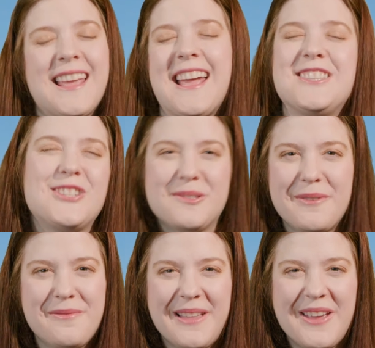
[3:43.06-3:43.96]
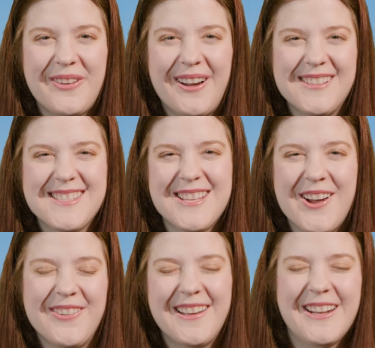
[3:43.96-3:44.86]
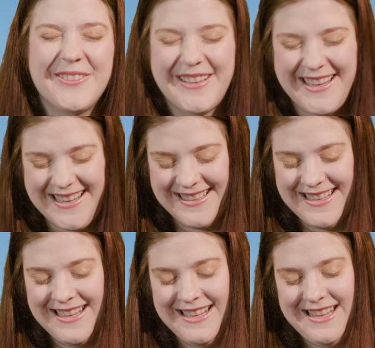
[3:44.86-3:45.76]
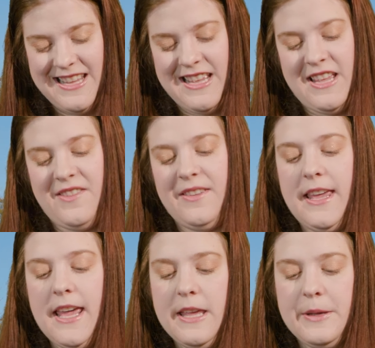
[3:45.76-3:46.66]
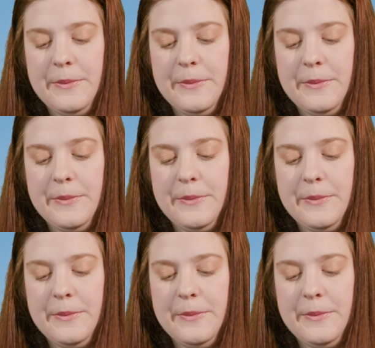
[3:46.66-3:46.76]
it's just for flavor, so it'll be good. Okay.